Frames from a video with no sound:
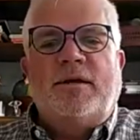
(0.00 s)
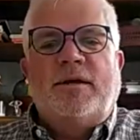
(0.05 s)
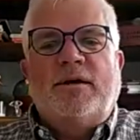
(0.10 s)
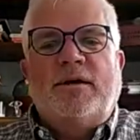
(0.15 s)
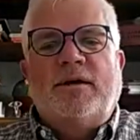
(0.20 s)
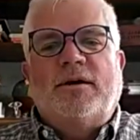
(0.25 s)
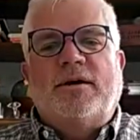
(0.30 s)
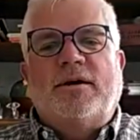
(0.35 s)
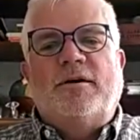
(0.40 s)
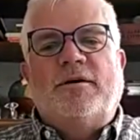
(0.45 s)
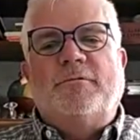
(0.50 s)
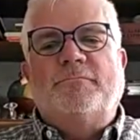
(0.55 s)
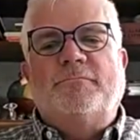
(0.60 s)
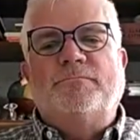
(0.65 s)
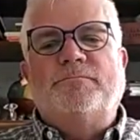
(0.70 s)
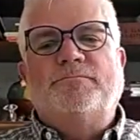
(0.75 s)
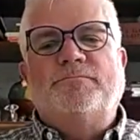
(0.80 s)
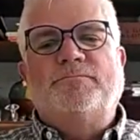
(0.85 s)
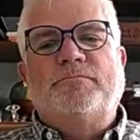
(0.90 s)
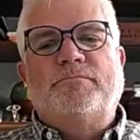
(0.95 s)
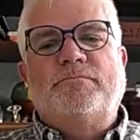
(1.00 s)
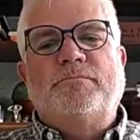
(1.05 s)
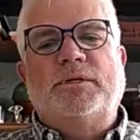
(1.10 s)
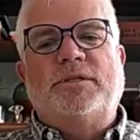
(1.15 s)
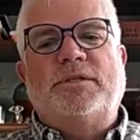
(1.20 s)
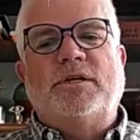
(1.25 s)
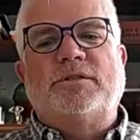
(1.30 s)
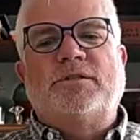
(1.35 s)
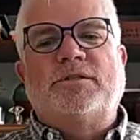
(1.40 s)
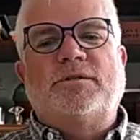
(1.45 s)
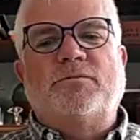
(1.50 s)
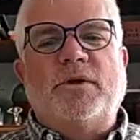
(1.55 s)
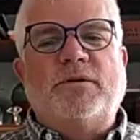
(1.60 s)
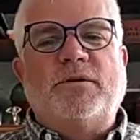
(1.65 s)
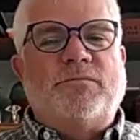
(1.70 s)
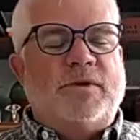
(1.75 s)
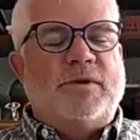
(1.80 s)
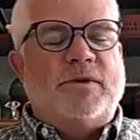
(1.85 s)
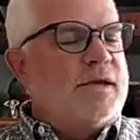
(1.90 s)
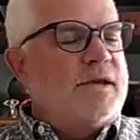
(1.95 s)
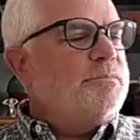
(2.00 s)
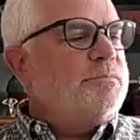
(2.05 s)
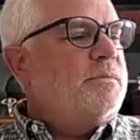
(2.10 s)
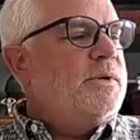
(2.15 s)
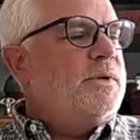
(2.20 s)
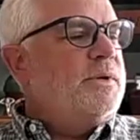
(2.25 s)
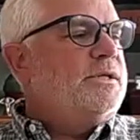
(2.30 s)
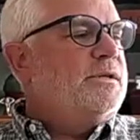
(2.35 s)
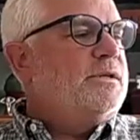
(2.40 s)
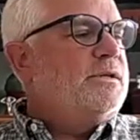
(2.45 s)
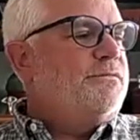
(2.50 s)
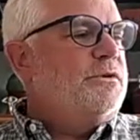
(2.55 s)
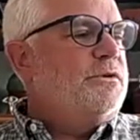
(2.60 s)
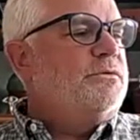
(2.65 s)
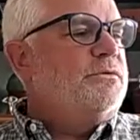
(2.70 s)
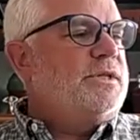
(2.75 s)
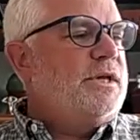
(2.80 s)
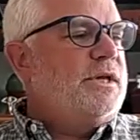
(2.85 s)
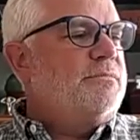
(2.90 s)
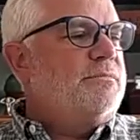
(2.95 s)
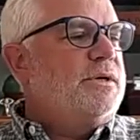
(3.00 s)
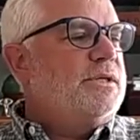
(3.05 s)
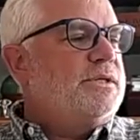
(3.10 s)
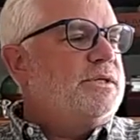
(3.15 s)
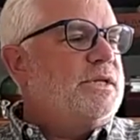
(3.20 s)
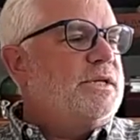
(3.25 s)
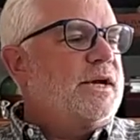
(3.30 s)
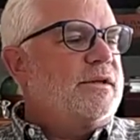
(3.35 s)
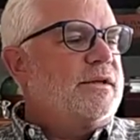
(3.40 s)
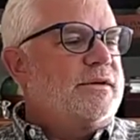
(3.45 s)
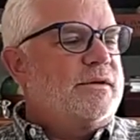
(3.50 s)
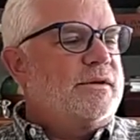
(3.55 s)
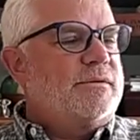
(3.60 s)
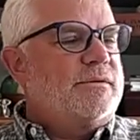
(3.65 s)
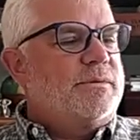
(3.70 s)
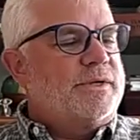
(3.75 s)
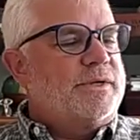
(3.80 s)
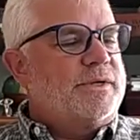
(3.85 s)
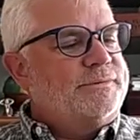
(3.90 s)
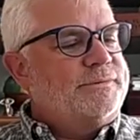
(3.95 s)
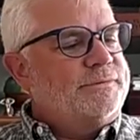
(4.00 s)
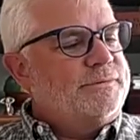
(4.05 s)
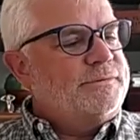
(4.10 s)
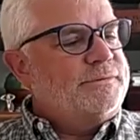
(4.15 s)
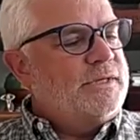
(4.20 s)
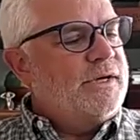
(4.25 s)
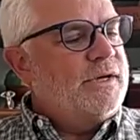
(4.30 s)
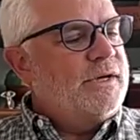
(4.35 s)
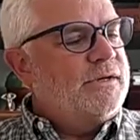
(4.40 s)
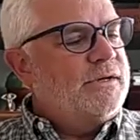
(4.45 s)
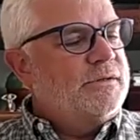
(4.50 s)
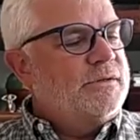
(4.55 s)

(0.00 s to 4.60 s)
But we've implemented a few tidbits out of there, but yeah.